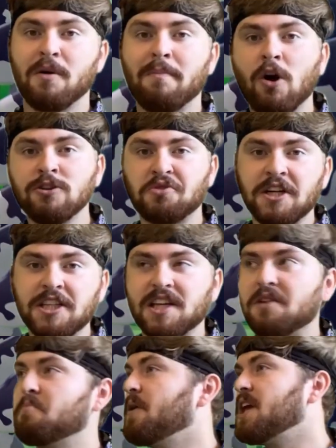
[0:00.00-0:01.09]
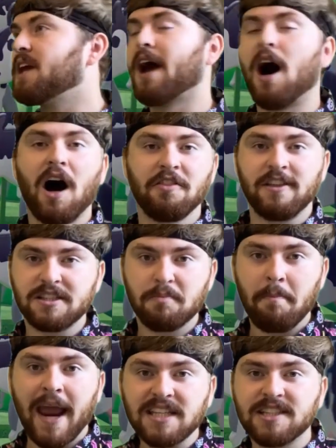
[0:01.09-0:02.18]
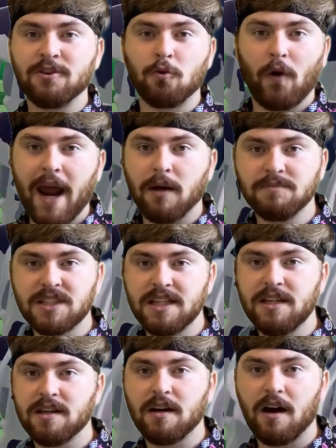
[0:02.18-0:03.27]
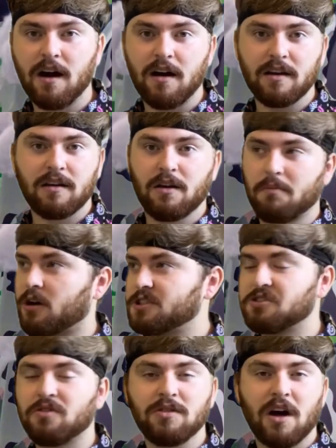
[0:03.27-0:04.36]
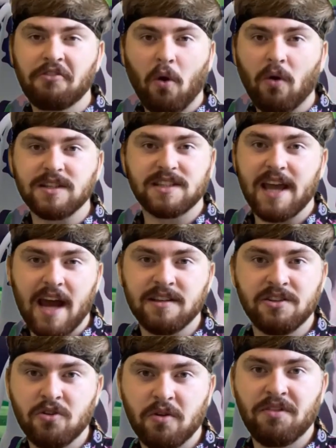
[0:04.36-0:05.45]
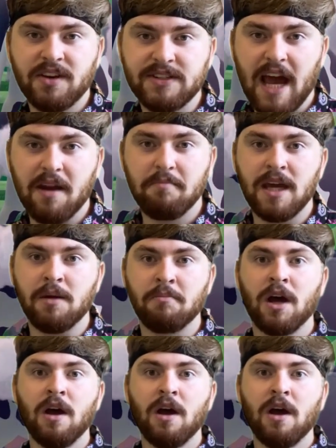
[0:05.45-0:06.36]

The most recent being uh, this Mason Ramsey uh, commercial. Of course, they had to do it with a dead meme.